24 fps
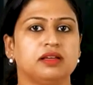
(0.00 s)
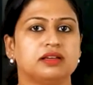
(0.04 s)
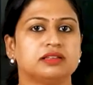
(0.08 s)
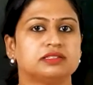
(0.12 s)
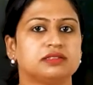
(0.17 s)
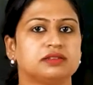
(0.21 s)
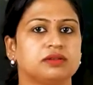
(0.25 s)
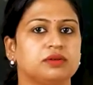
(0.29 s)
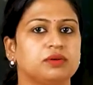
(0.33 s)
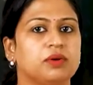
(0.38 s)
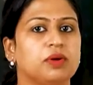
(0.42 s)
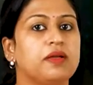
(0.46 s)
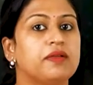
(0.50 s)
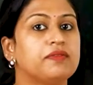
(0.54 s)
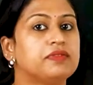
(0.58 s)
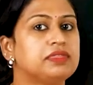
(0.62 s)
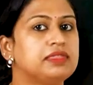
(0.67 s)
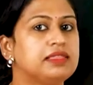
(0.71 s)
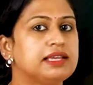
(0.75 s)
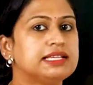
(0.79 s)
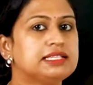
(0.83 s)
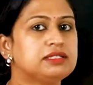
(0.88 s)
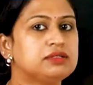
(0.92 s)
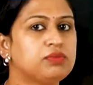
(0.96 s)
So
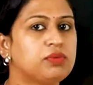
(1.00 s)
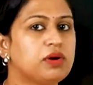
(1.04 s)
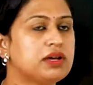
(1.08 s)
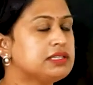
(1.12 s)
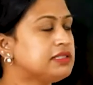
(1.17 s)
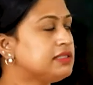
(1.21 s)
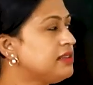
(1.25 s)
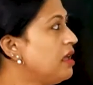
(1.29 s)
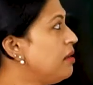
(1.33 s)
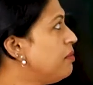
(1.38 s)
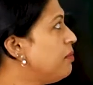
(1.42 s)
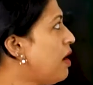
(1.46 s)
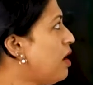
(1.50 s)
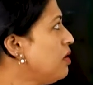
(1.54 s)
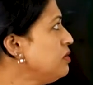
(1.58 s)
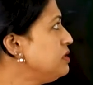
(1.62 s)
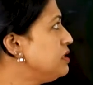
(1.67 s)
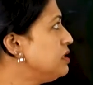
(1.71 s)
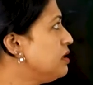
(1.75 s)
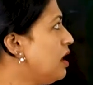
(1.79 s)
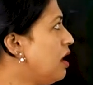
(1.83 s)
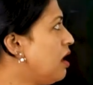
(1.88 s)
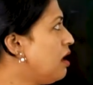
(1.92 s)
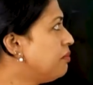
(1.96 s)
this was
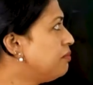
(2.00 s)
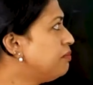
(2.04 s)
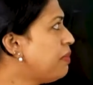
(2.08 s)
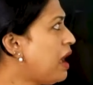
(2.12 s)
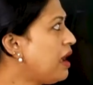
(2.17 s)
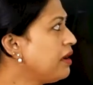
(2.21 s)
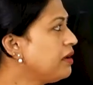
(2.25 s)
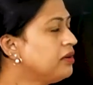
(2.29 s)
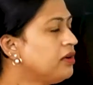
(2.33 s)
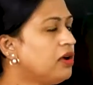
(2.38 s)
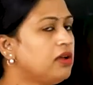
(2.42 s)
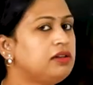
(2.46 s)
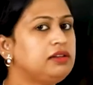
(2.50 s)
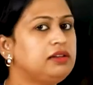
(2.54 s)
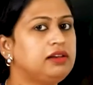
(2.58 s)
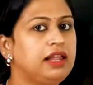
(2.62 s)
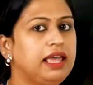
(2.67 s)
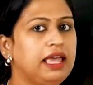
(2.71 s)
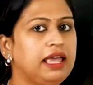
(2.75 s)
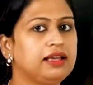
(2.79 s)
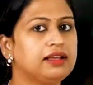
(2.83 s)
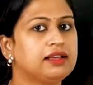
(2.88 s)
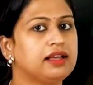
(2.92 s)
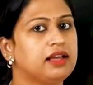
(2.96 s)
about Pangon
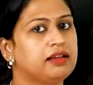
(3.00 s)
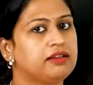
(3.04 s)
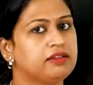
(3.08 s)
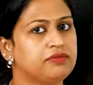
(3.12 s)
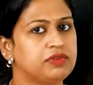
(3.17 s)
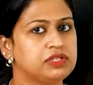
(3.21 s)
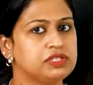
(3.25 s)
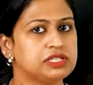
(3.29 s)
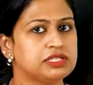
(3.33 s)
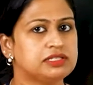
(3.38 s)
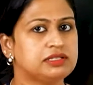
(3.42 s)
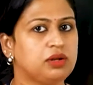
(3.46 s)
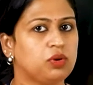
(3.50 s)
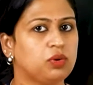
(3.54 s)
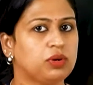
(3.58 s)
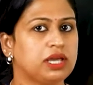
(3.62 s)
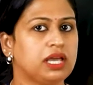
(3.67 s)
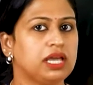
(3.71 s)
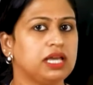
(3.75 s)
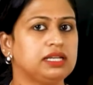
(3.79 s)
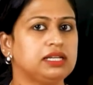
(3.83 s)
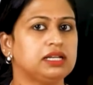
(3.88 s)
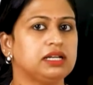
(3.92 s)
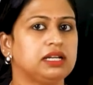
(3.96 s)
Lake, which is
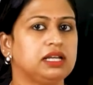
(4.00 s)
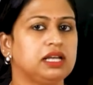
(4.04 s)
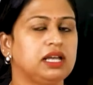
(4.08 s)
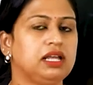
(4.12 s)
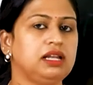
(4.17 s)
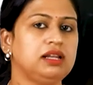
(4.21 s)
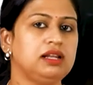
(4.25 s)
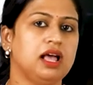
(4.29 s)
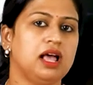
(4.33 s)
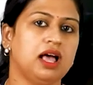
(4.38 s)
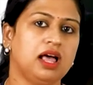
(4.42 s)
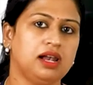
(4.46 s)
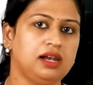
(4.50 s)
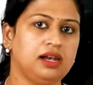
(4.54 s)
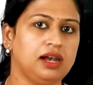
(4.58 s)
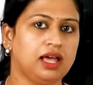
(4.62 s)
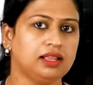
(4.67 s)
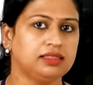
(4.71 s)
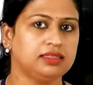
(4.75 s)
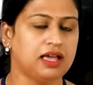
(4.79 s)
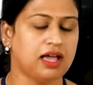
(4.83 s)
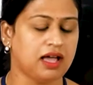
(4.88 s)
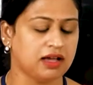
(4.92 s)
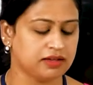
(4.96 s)
located in
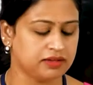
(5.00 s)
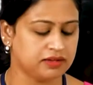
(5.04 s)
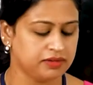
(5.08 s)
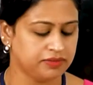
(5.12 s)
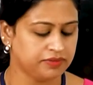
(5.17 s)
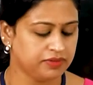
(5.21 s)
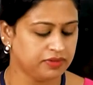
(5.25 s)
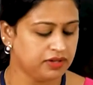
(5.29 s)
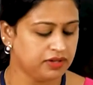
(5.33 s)
Ladakh.